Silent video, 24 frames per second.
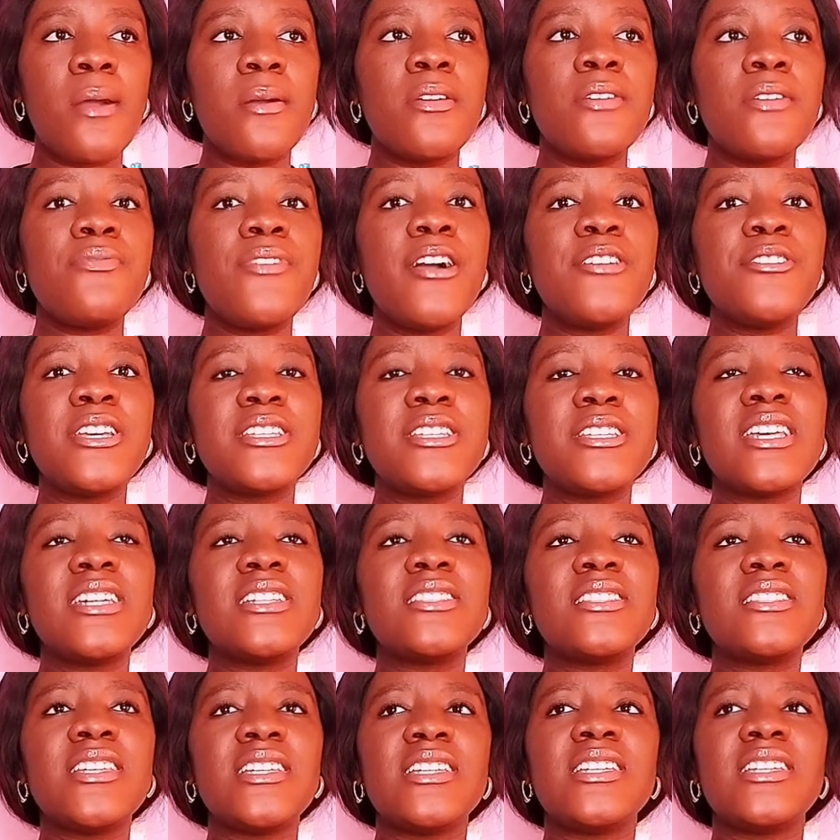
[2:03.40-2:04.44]
If I
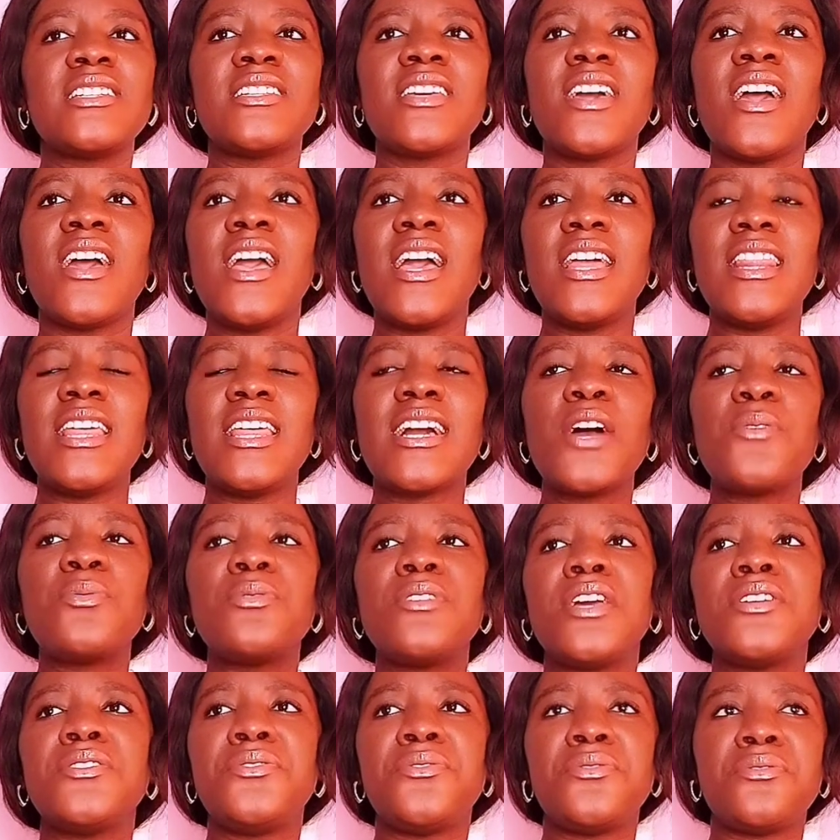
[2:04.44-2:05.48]
started thinking, like, how
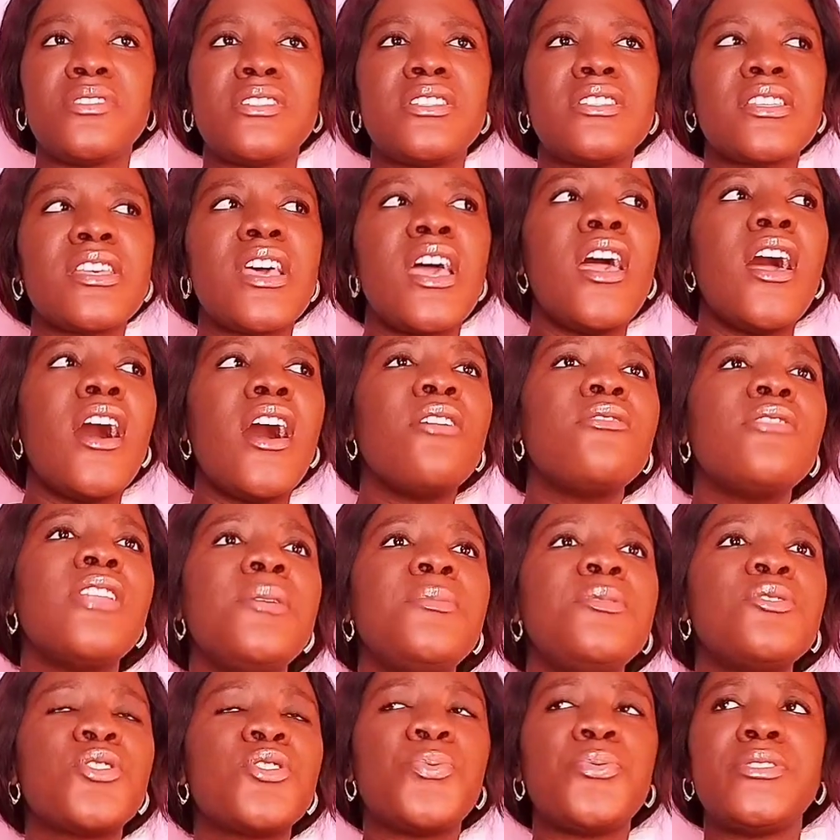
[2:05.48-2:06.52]
will I do it? How will
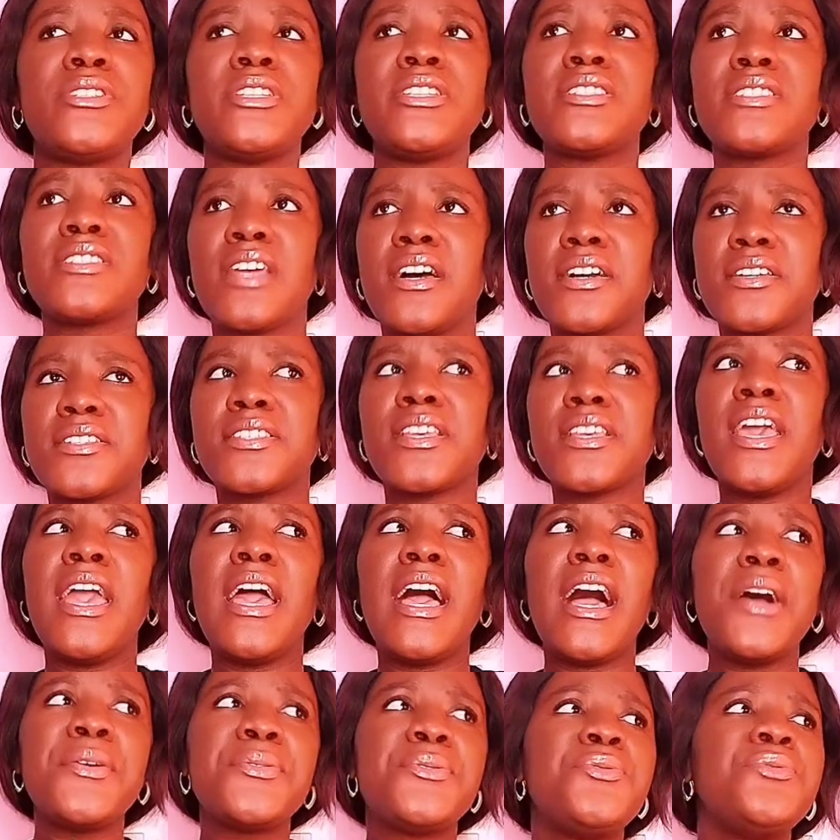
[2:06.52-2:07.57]
I meet up with these tasks?
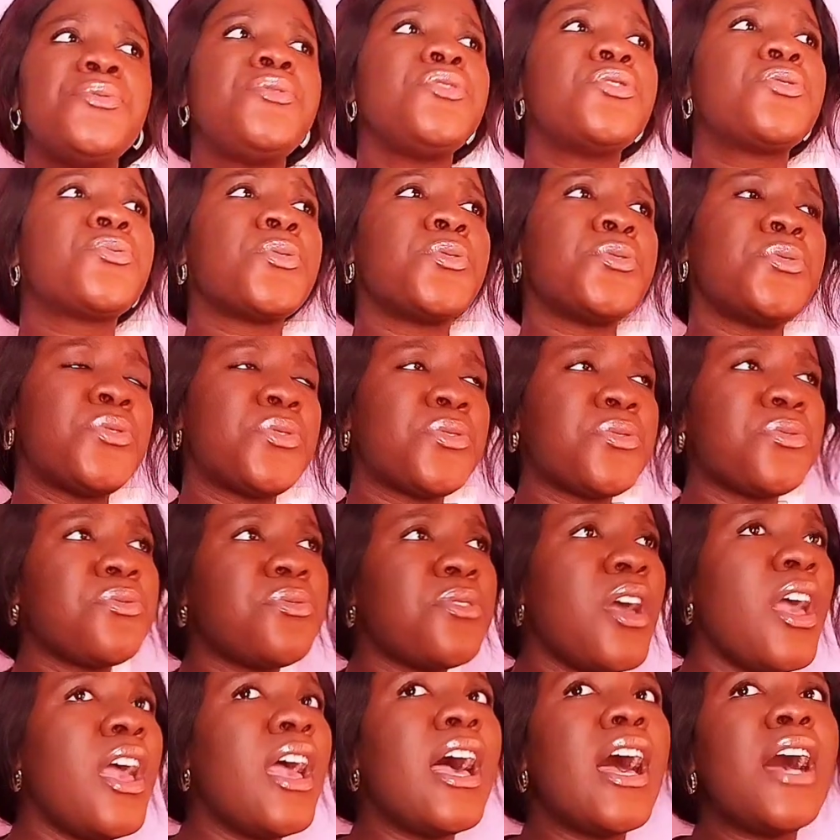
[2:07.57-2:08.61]
How to do this one too?
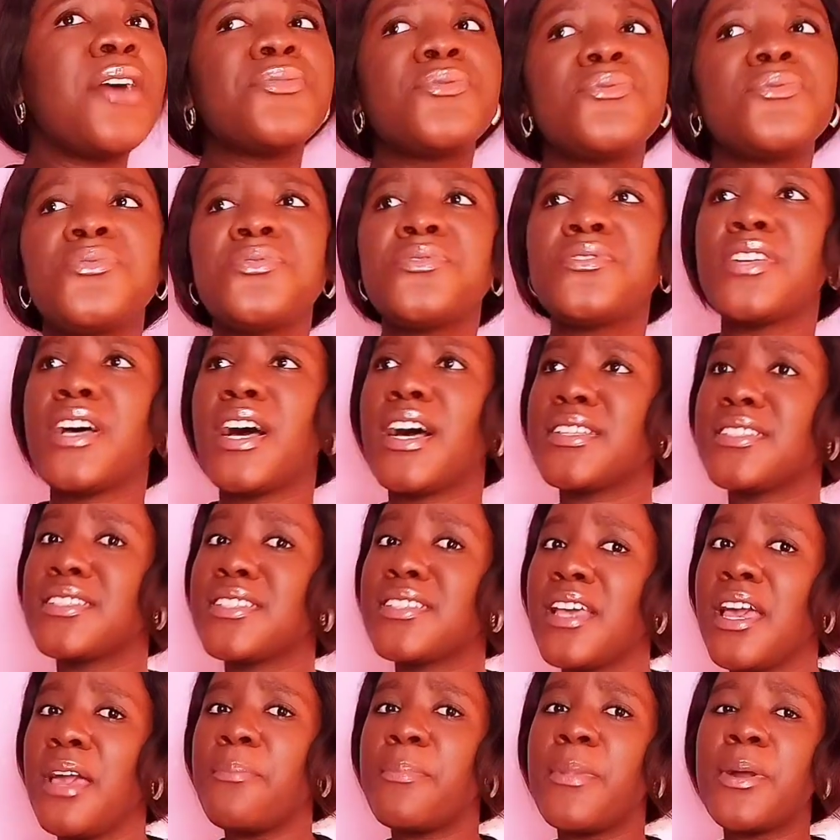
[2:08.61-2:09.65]
How to do
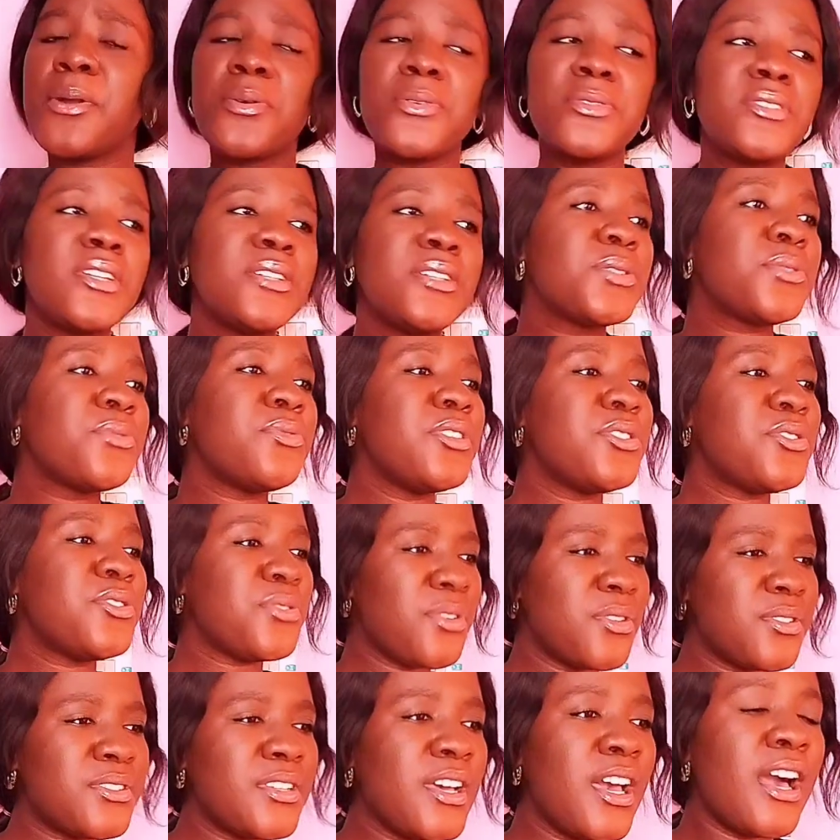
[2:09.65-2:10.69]
that? My content
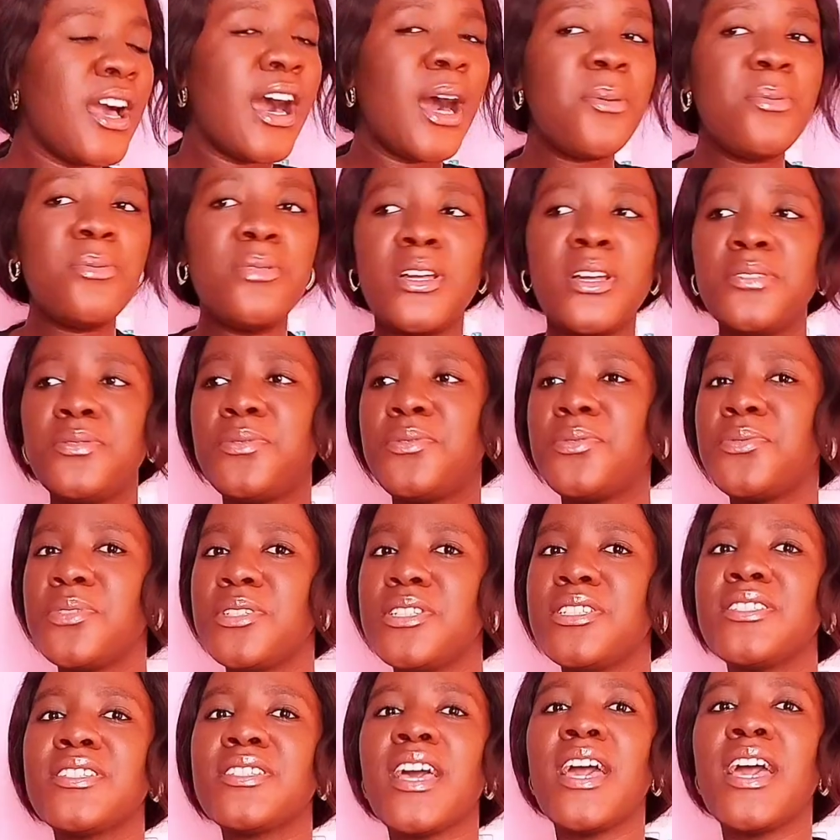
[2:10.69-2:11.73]
creation, how will I do
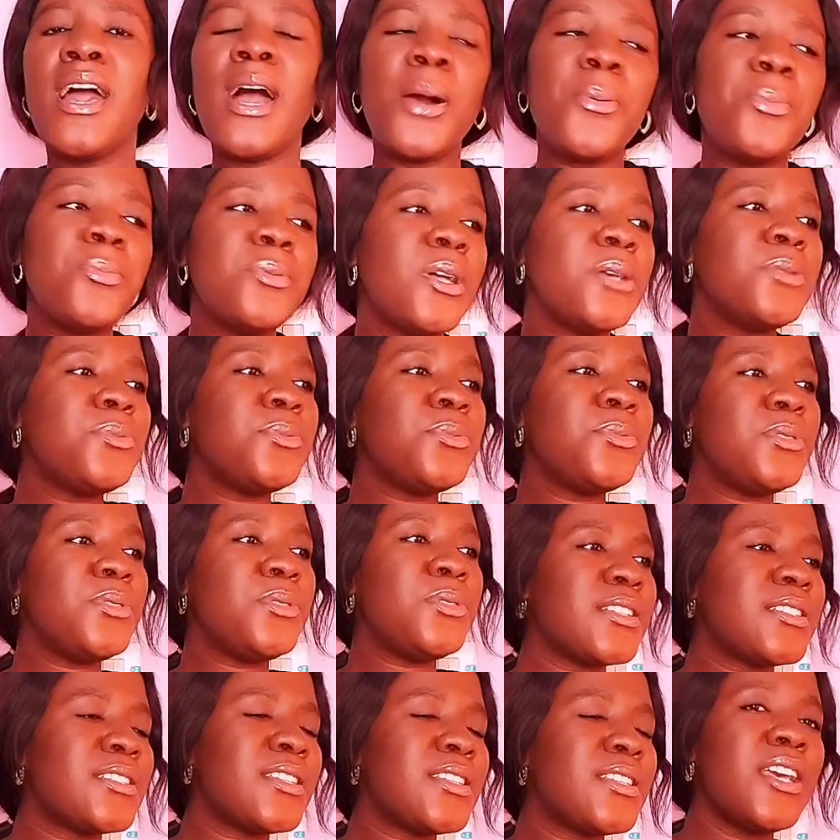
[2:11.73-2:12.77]
it? How will I do
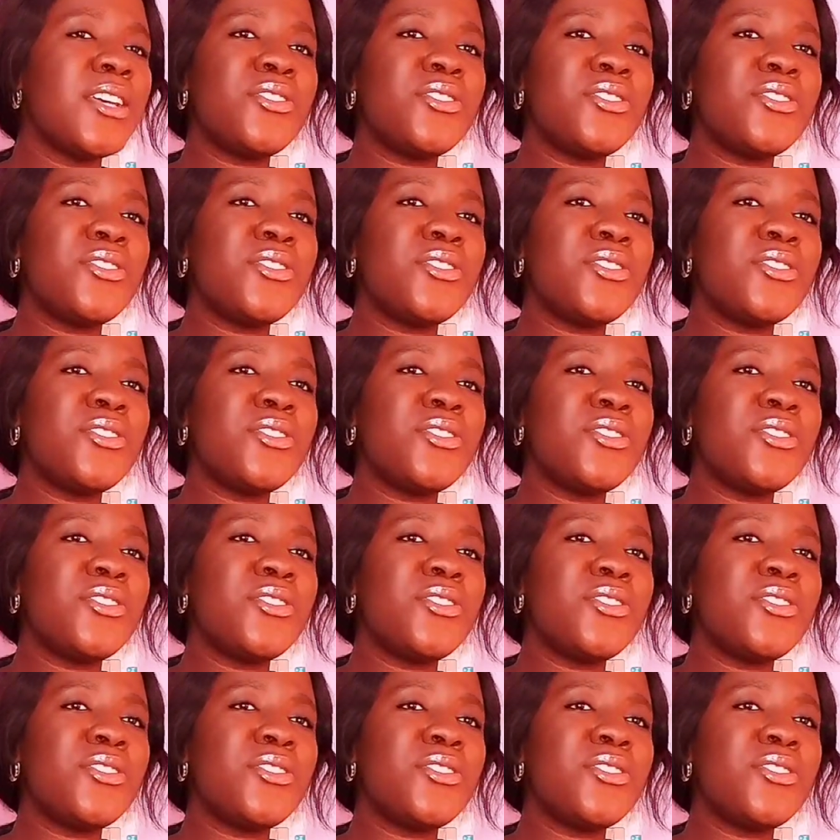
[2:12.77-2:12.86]
that?